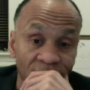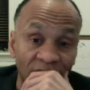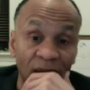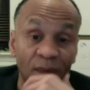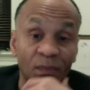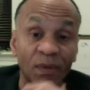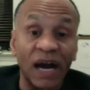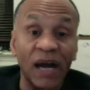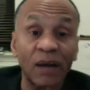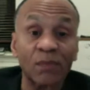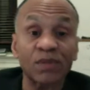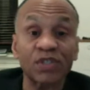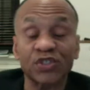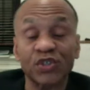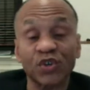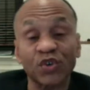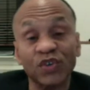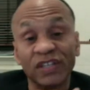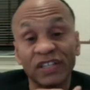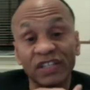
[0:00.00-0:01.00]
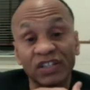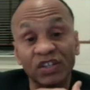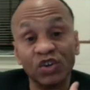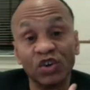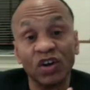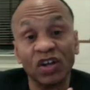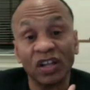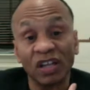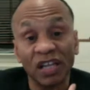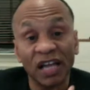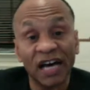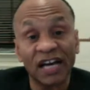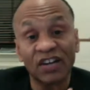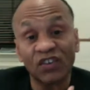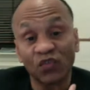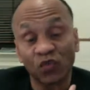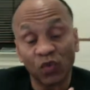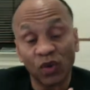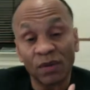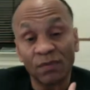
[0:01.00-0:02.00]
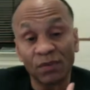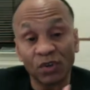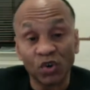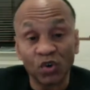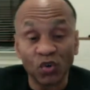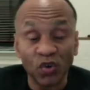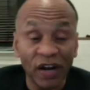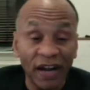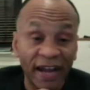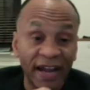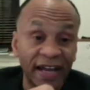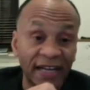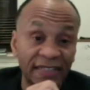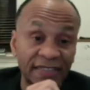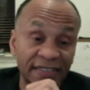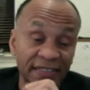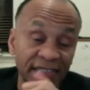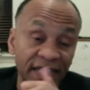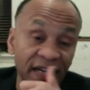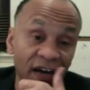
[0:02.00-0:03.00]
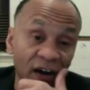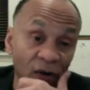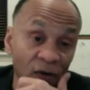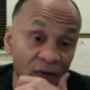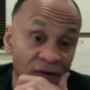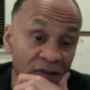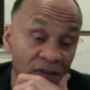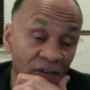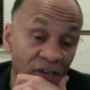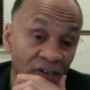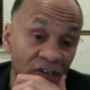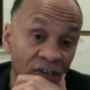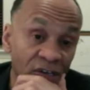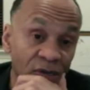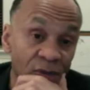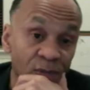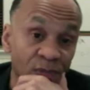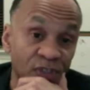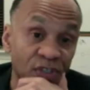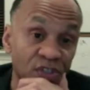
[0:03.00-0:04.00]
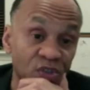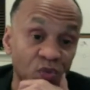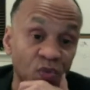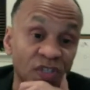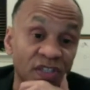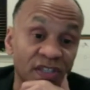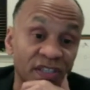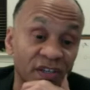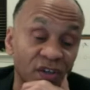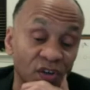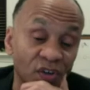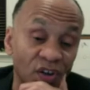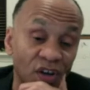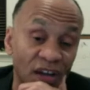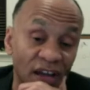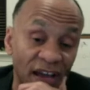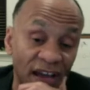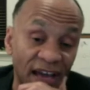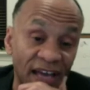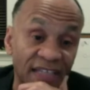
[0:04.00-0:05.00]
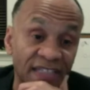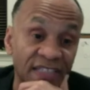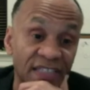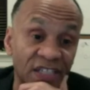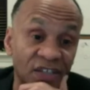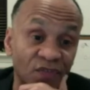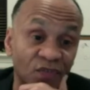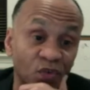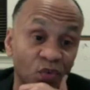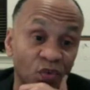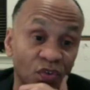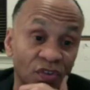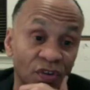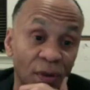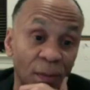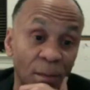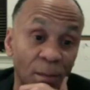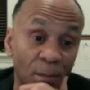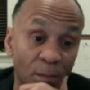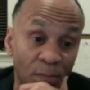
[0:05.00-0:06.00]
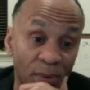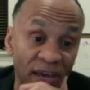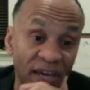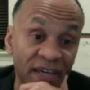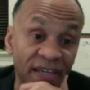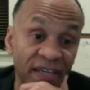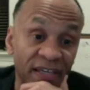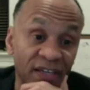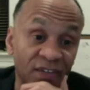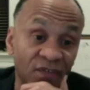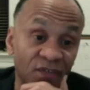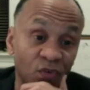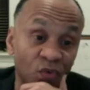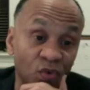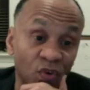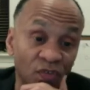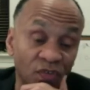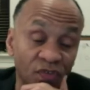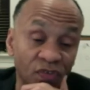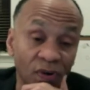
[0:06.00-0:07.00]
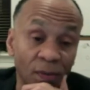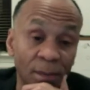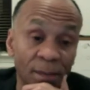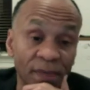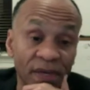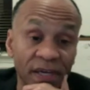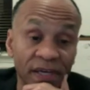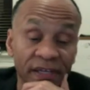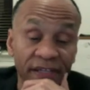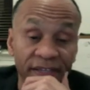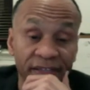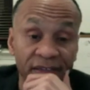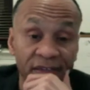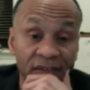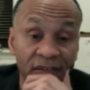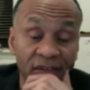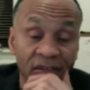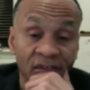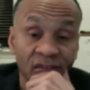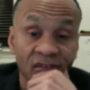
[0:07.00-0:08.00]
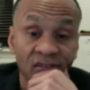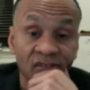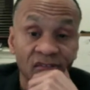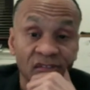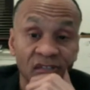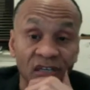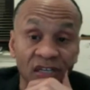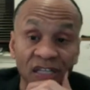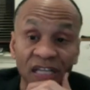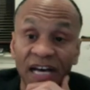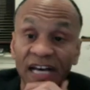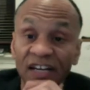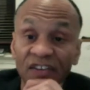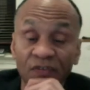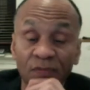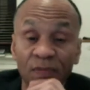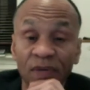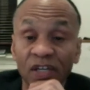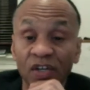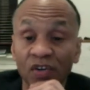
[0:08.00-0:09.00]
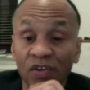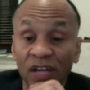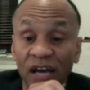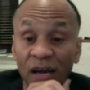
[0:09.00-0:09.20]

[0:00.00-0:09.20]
I'm asserting there are a lot of women who are acting out because what they're asking for, they're begging for from men, a lot of men are